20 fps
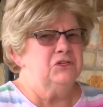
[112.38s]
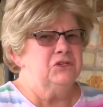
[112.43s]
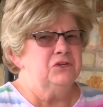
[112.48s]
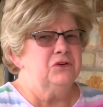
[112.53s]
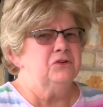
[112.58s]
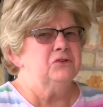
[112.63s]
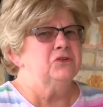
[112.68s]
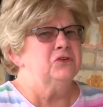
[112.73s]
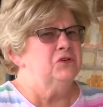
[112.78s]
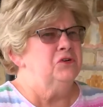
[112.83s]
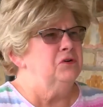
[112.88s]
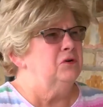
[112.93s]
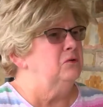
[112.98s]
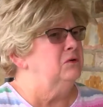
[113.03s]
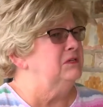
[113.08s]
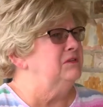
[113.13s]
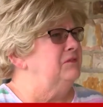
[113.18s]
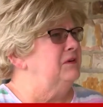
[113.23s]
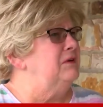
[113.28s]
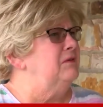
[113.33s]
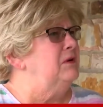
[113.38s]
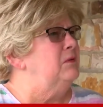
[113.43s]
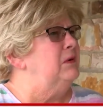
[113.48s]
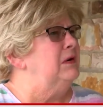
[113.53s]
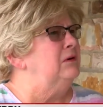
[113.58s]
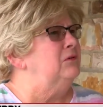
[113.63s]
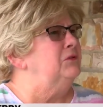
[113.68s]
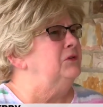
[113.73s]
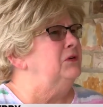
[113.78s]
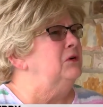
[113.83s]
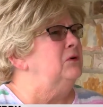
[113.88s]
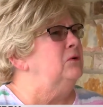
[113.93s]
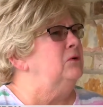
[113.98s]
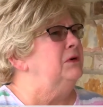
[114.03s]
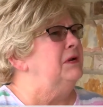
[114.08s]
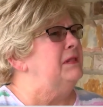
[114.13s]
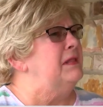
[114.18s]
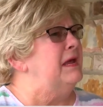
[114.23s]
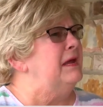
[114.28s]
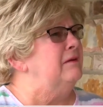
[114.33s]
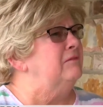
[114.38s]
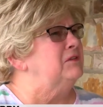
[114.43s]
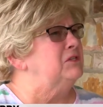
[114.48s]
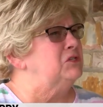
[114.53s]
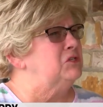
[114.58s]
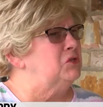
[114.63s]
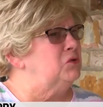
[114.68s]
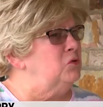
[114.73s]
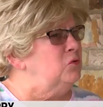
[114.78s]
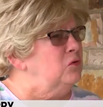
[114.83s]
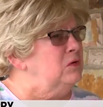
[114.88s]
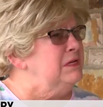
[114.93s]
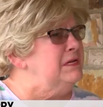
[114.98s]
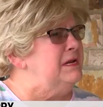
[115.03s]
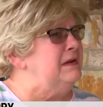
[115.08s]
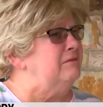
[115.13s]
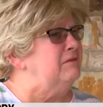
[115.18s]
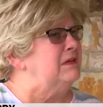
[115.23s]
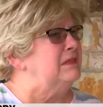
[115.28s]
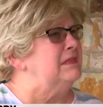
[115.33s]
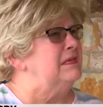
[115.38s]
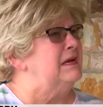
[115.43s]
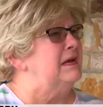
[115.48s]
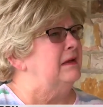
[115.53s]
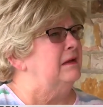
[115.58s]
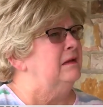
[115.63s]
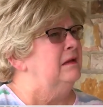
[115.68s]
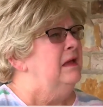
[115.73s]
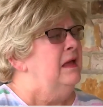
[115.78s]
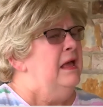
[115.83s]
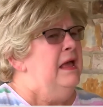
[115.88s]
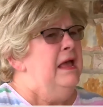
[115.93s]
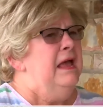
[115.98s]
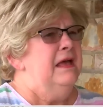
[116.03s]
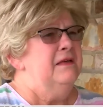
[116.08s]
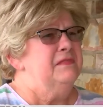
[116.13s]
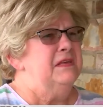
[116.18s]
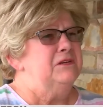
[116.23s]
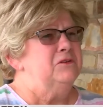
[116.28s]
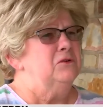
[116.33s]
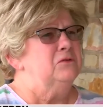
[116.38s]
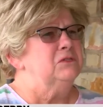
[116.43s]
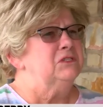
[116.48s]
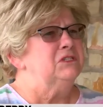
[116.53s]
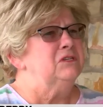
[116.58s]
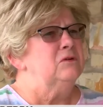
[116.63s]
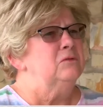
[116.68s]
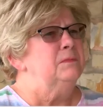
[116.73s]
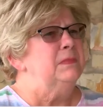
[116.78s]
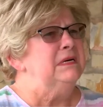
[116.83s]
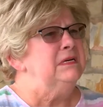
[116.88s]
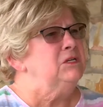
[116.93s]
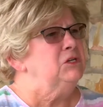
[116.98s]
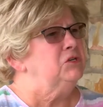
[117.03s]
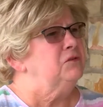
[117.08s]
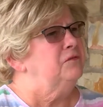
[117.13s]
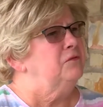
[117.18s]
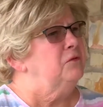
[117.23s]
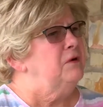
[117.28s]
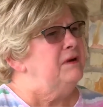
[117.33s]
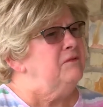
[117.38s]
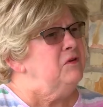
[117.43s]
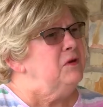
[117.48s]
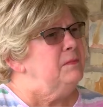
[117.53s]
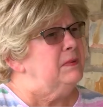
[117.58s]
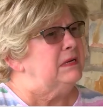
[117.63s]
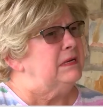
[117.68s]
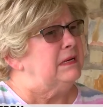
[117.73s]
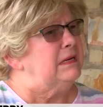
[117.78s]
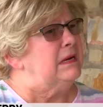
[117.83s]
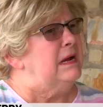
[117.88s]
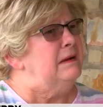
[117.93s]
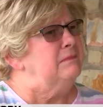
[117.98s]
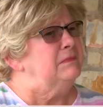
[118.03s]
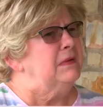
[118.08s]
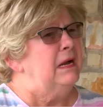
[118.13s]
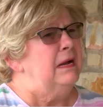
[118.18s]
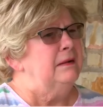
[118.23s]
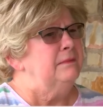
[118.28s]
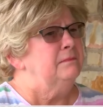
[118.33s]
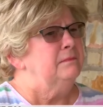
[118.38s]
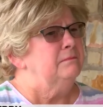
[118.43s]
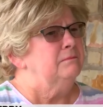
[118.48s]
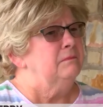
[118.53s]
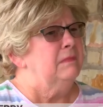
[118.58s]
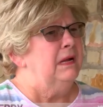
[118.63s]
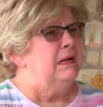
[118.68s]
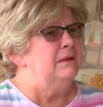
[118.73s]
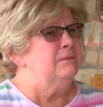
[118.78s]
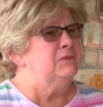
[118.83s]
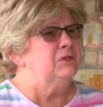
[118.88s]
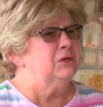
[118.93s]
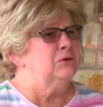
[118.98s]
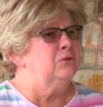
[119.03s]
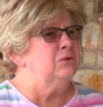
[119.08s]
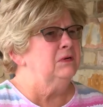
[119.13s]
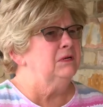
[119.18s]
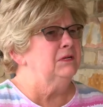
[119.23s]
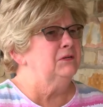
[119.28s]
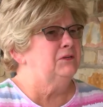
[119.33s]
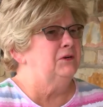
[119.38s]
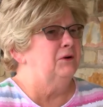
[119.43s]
church, you know, is very well known, and they have the school and everything, and they do so much for everybody. I'm, I'm, I'm totally,